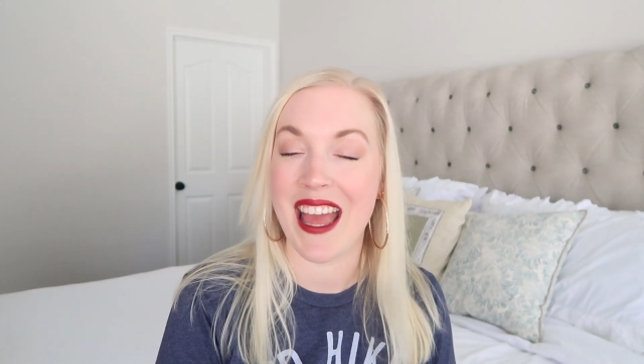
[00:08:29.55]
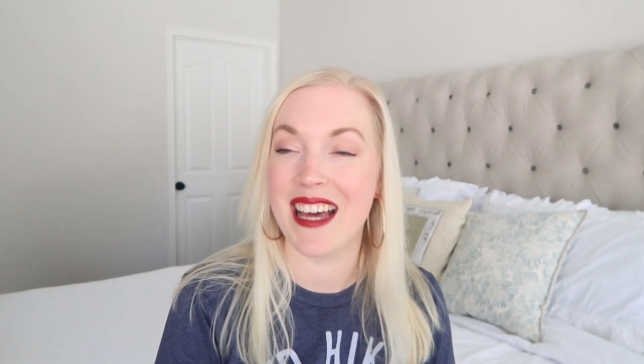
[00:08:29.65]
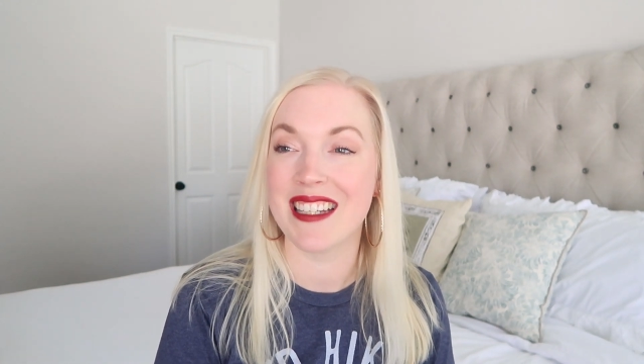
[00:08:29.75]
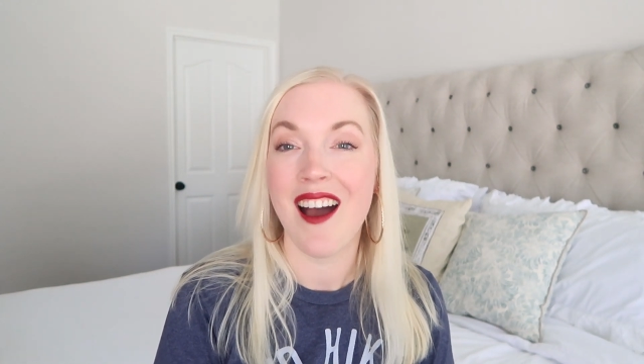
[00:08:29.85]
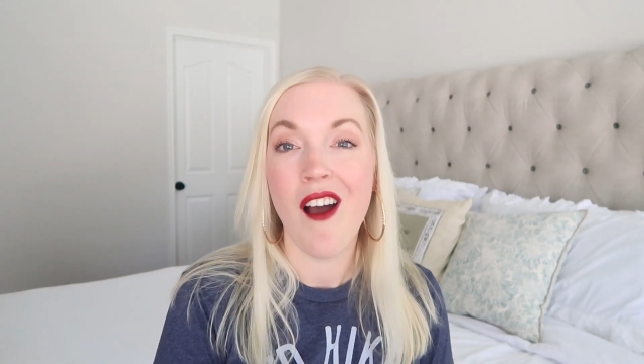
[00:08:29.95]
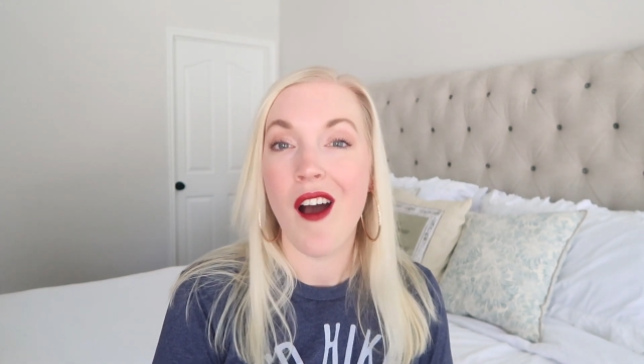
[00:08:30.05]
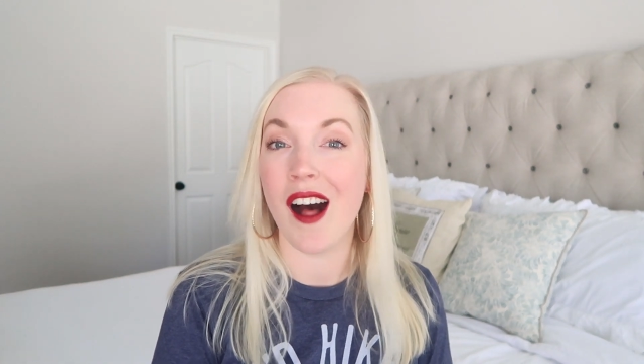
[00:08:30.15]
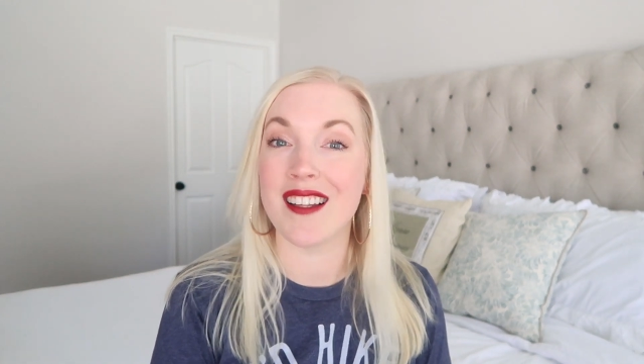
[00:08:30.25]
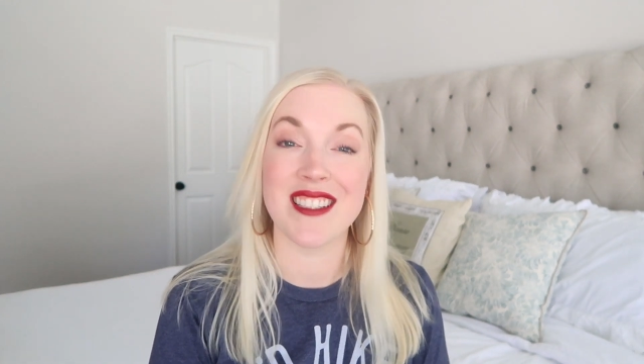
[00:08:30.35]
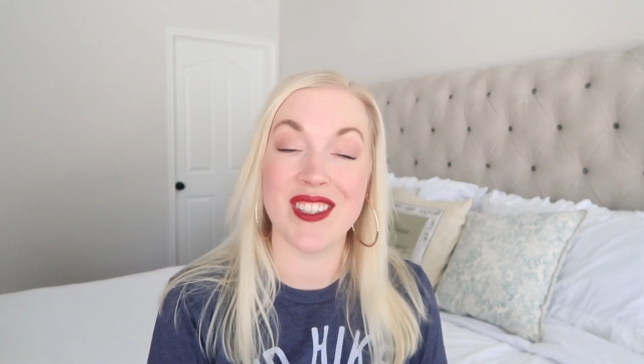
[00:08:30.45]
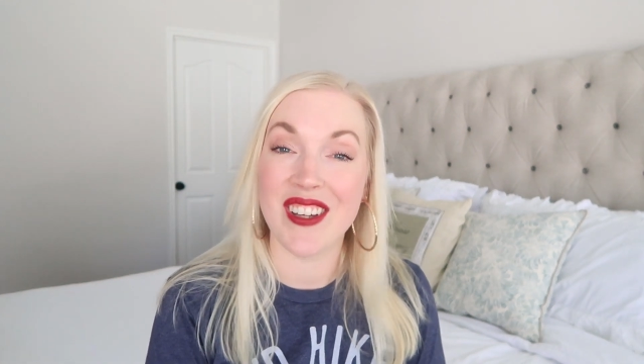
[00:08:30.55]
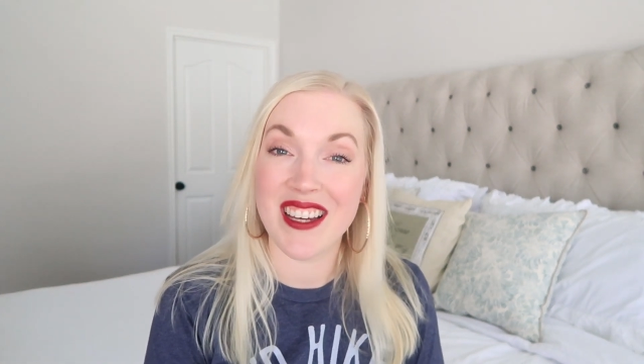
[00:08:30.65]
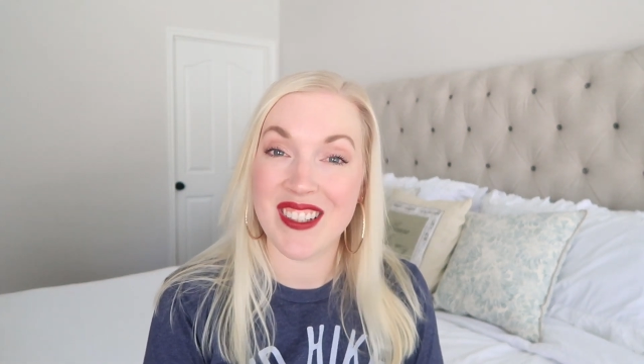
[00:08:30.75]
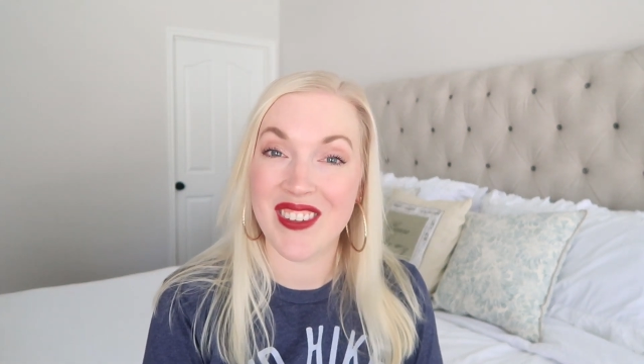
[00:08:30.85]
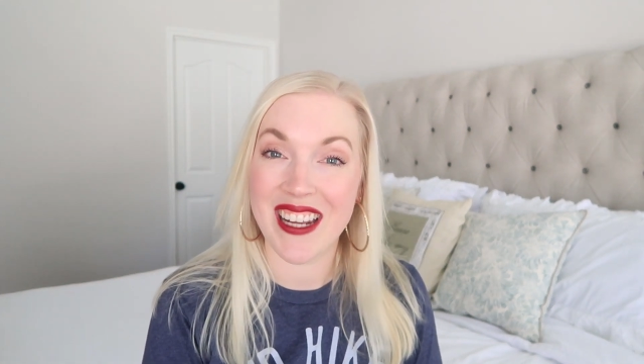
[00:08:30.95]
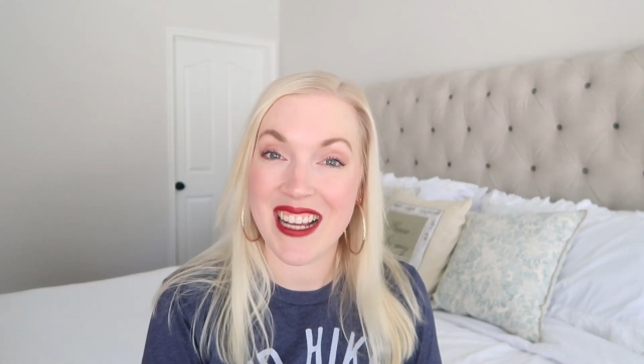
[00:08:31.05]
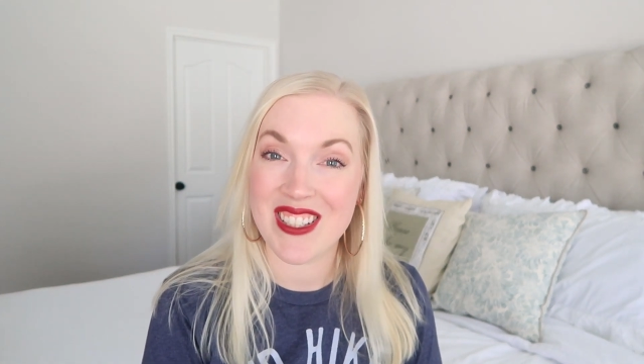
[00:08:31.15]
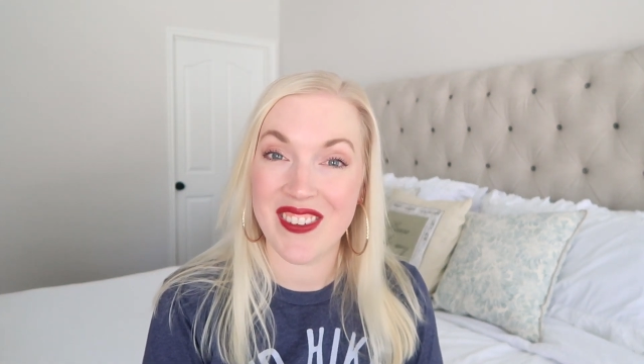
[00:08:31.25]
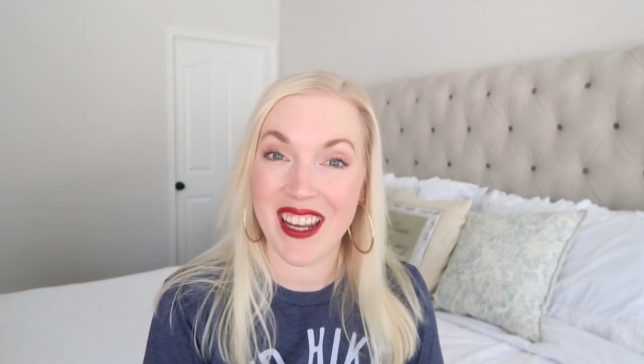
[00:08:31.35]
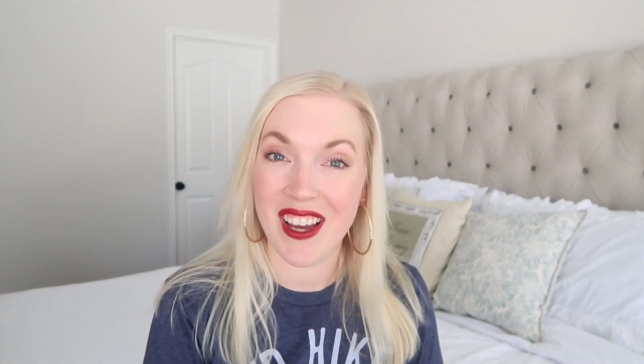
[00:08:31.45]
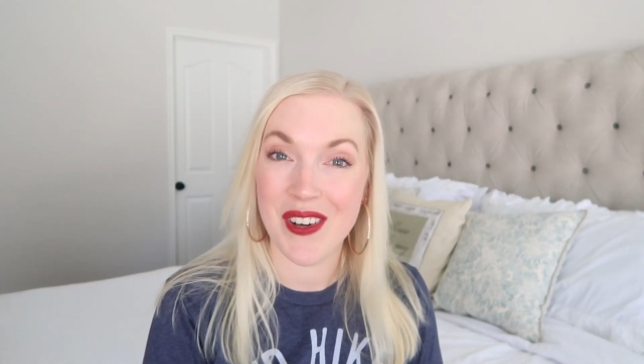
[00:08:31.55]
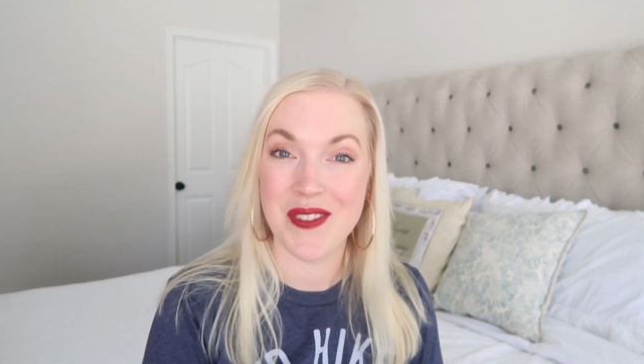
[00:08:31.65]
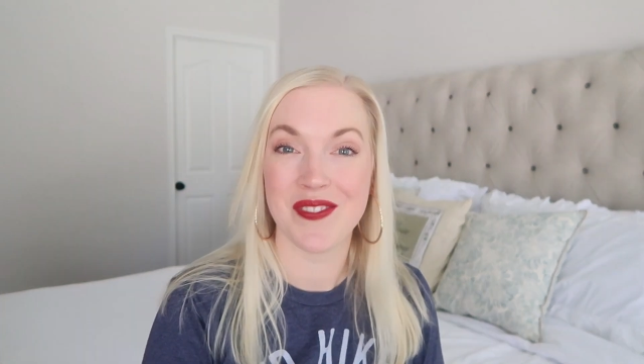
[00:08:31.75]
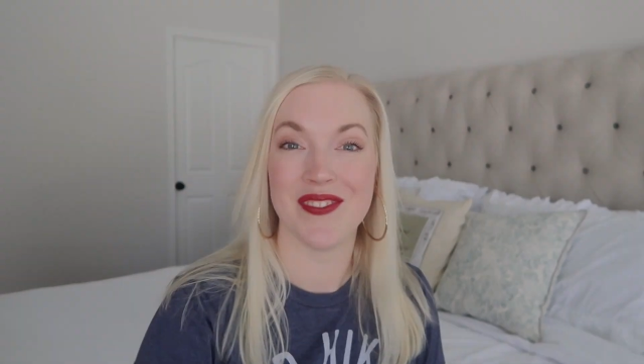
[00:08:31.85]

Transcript: and I'll see you guys in my next video.